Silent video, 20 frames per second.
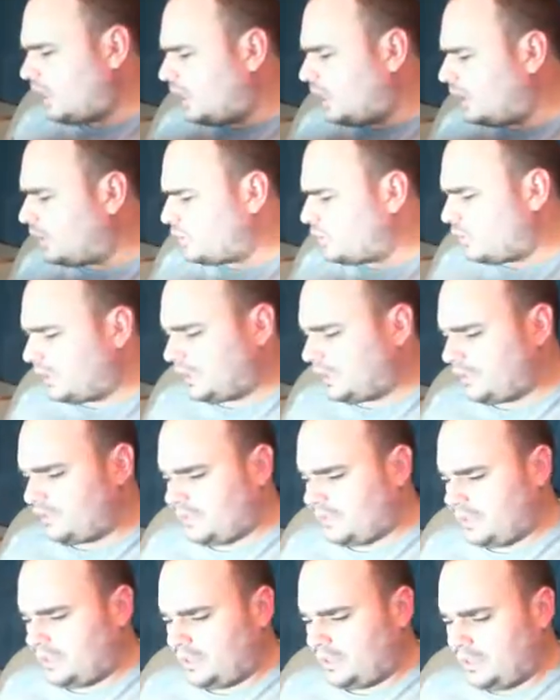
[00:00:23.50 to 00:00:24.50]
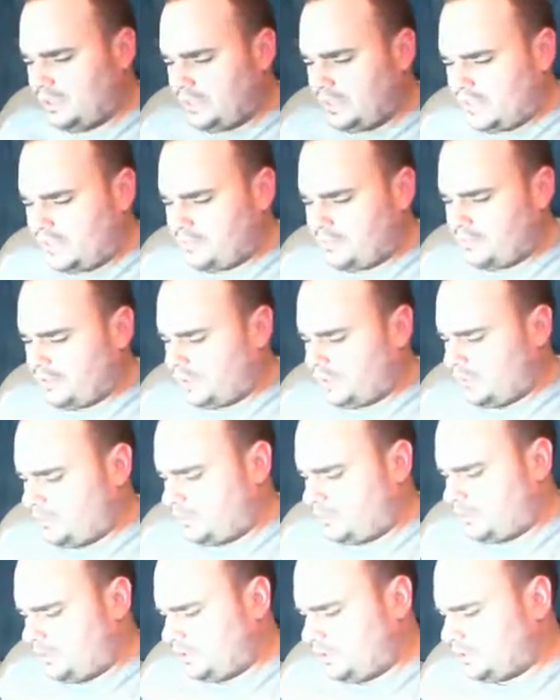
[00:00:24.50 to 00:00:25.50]
I thought I'd give it an
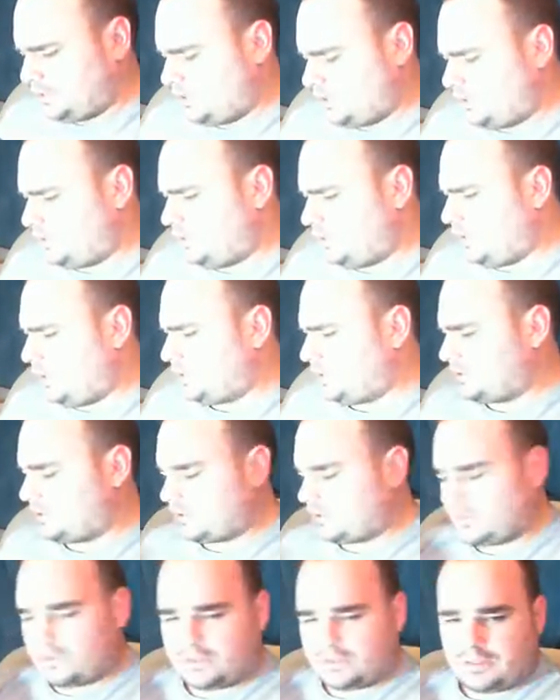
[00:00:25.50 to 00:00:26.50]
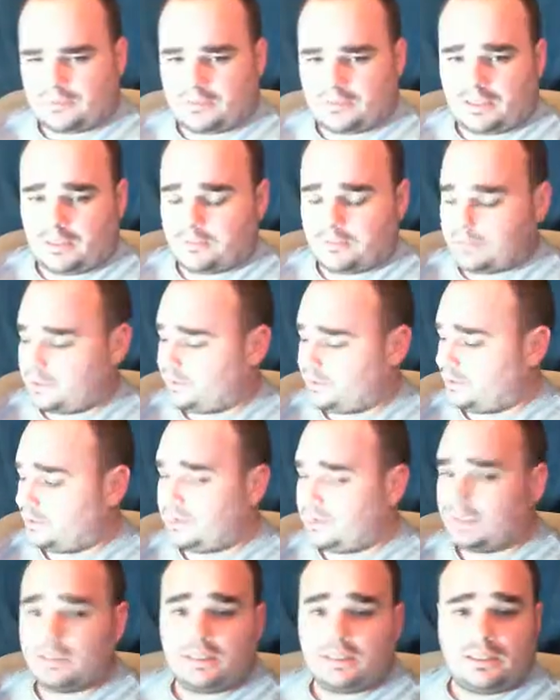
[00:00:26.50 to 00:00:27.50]
open and show you guys the sort of stuff that comes in
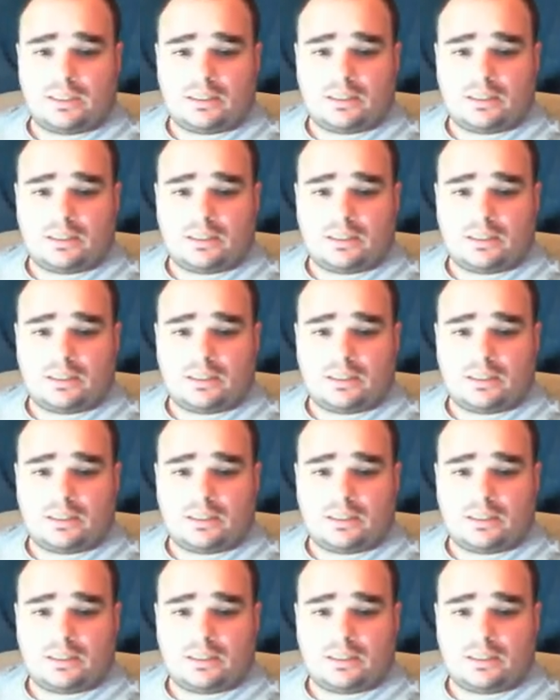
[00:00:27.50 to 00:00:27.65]
here.